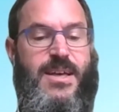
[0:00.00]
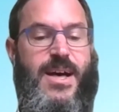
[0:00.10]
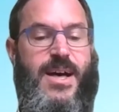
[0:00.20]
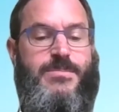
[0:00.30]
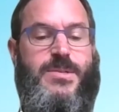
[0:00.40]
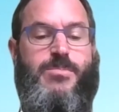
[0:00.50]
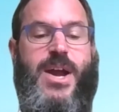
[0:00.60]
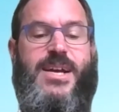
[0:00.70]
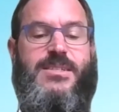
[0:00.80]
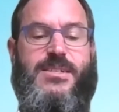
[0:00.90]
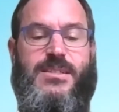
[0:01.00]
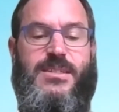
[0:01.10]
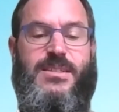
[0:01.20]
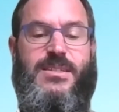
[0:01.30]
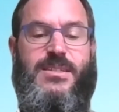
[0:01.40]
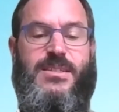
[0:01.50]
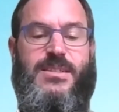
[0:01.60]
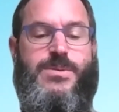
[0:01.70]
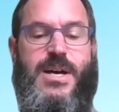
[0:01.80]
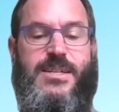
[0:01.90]
some practical
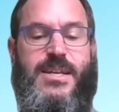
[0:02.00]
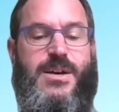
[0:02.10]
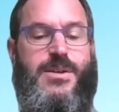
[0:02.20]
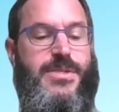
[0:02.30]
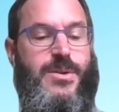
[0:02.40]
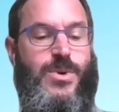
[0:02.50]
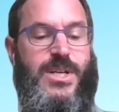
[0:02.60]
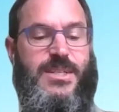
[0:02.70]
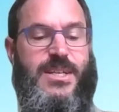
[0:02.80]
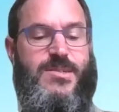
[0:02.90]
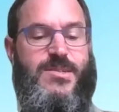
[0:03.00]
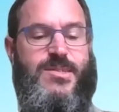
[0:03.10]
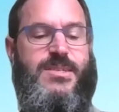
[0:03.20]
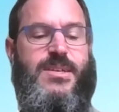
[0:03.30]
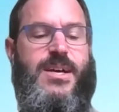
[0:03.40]
info on health and wellness,